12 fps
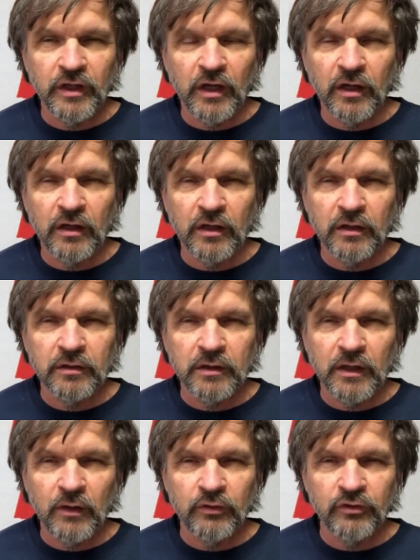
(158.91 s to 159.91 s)

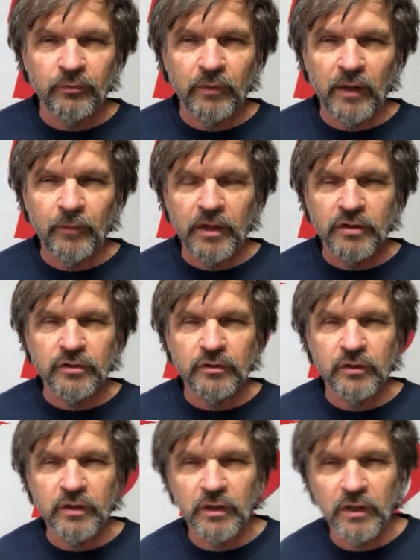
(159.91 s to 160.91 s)
I mentioned
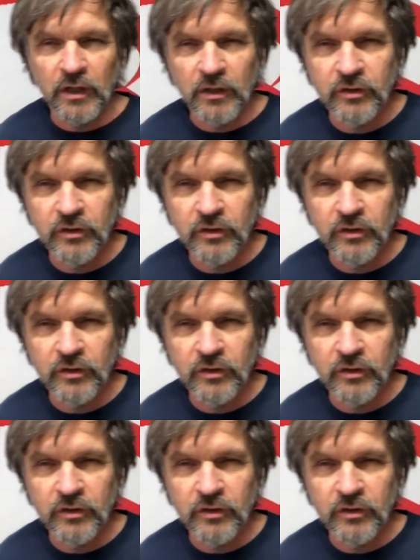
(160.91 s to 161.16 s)
the